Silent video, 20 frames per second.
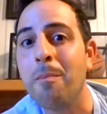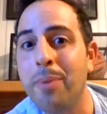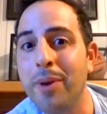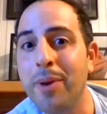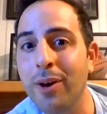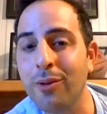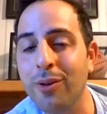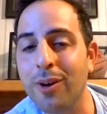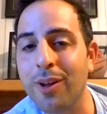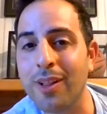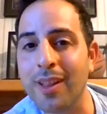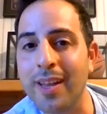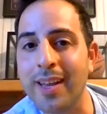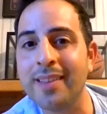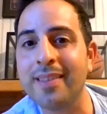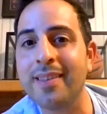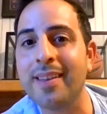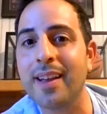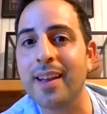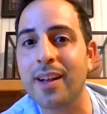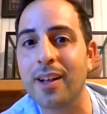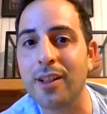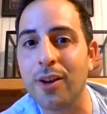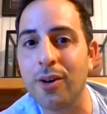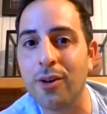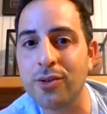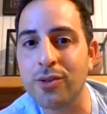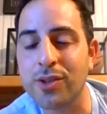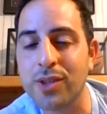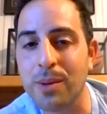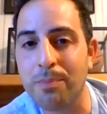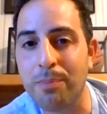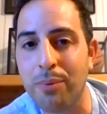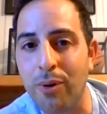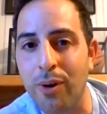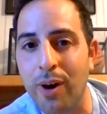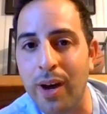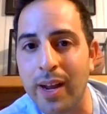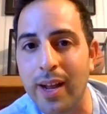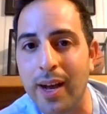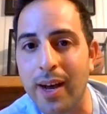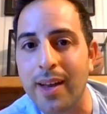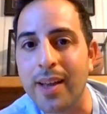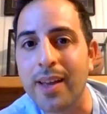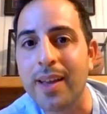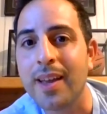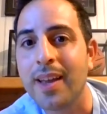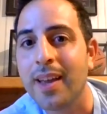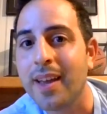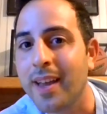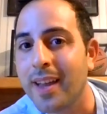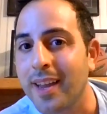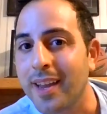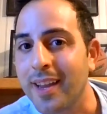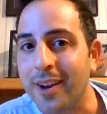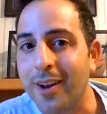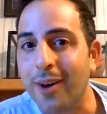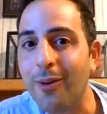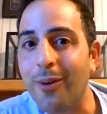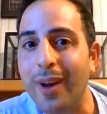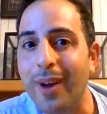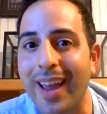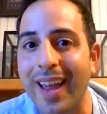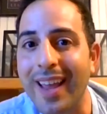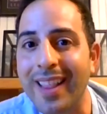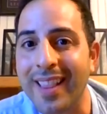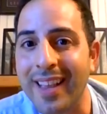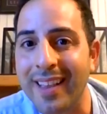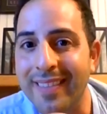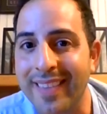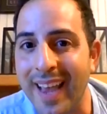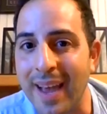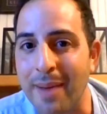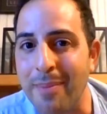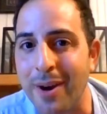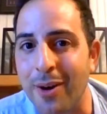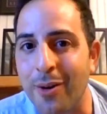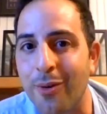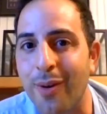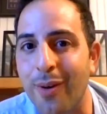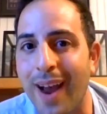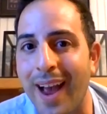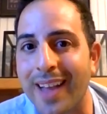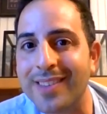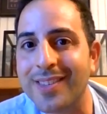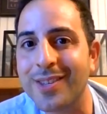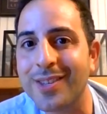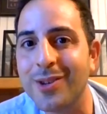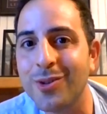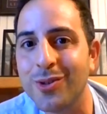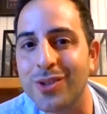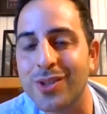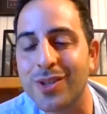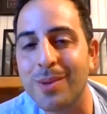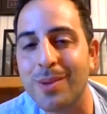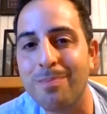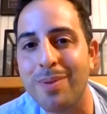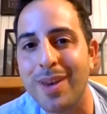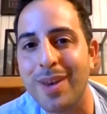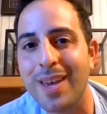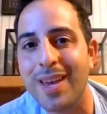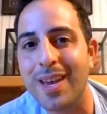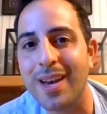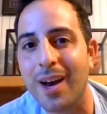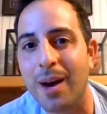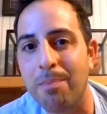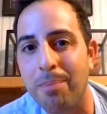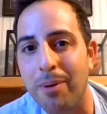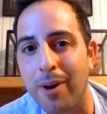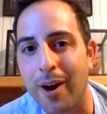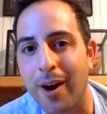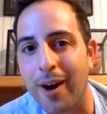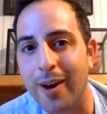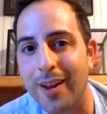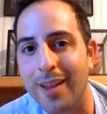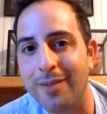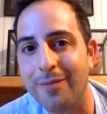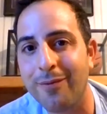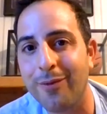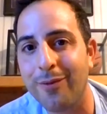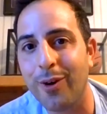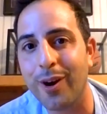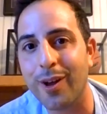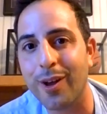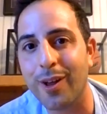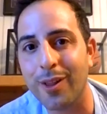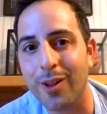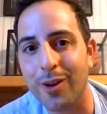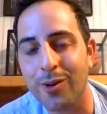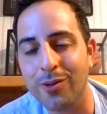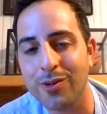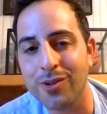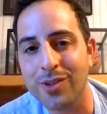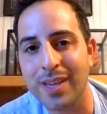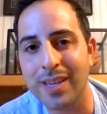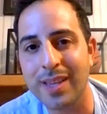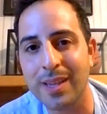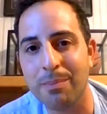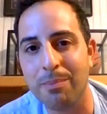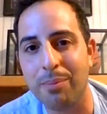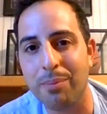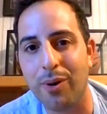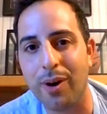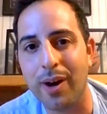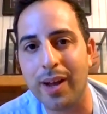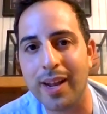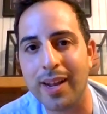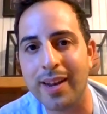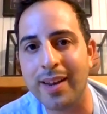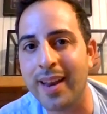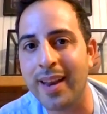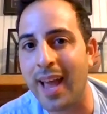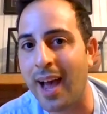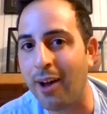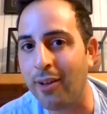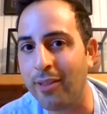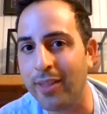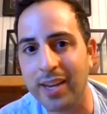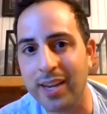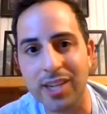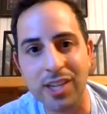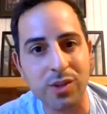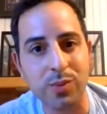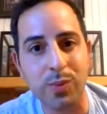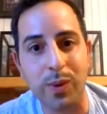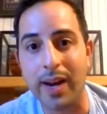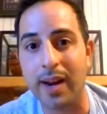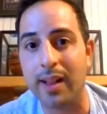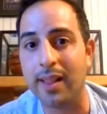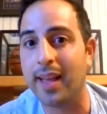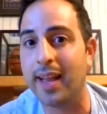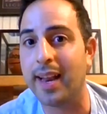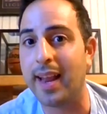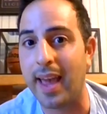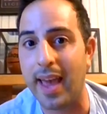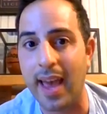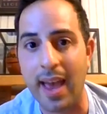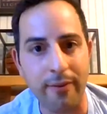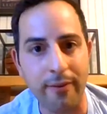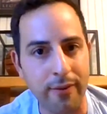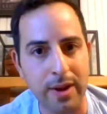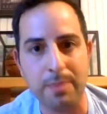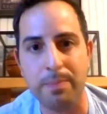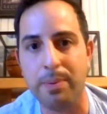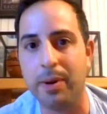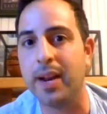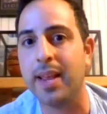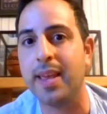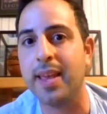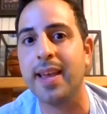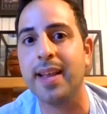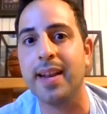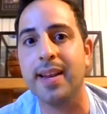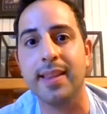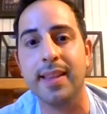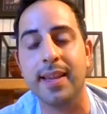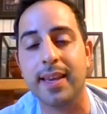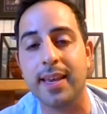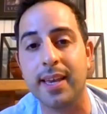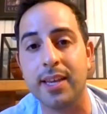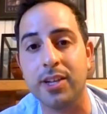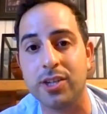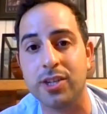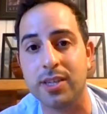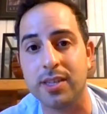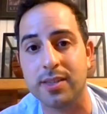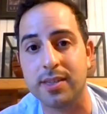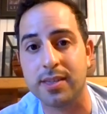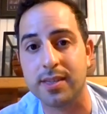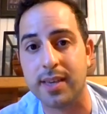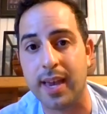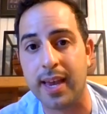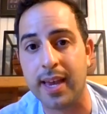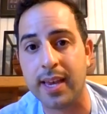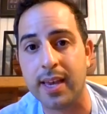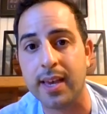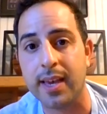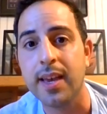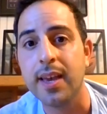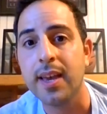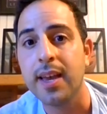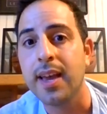Bill Clinton closed the border. You know, the Democrats used to be a party for closing the border. Now they just want to let everybody in in the kitchen sink.